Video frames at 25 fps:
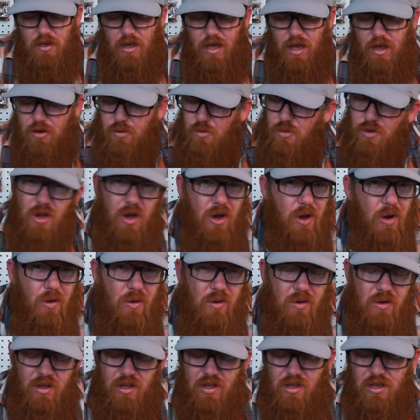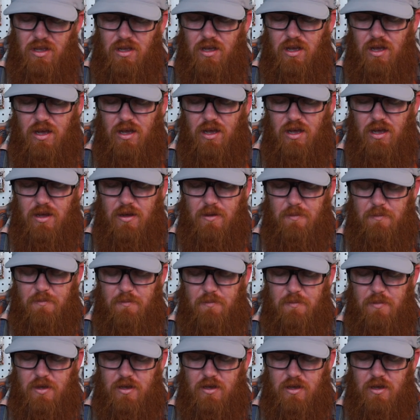I don't know,
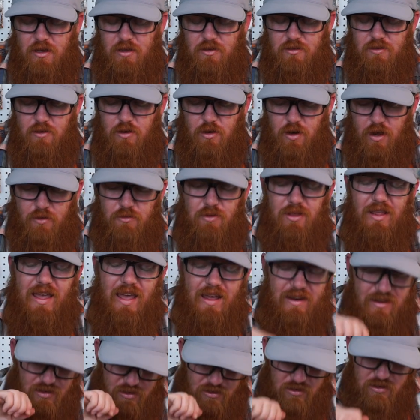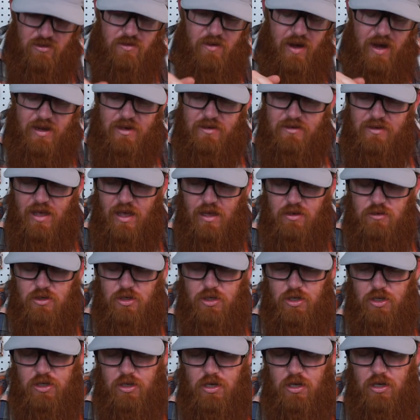um, because, you know, I really had to crank it down
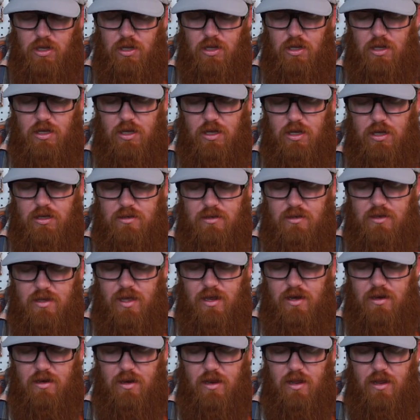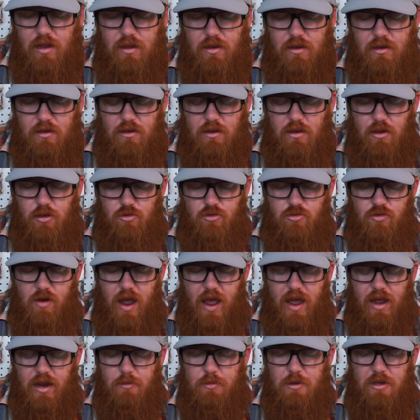good uh, to get you know,
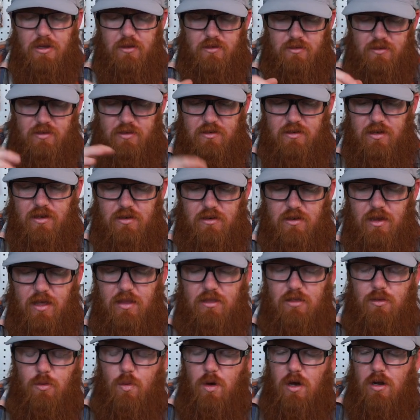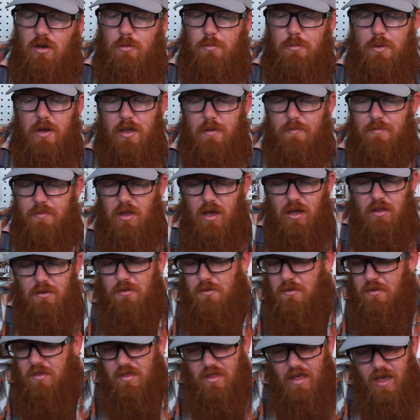drag because it did hit the water. But
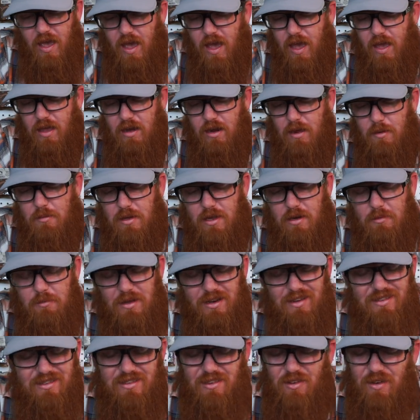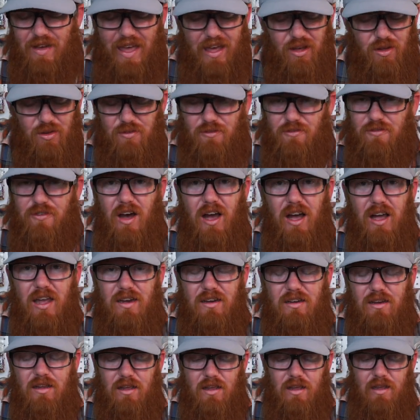other than that, I mean, but it still held
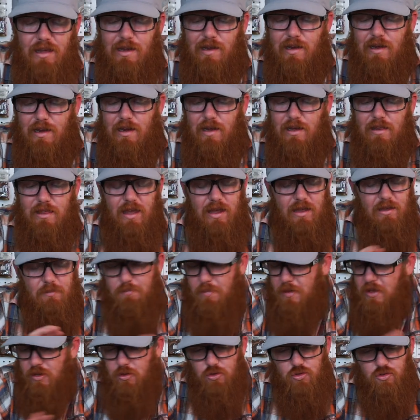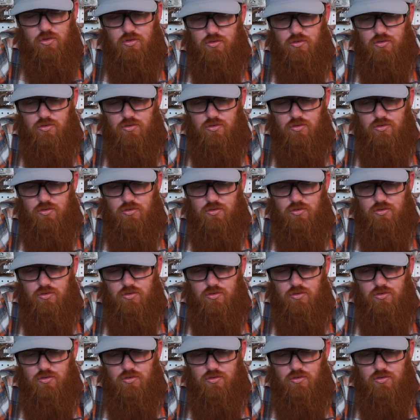fine. Uh, they peeled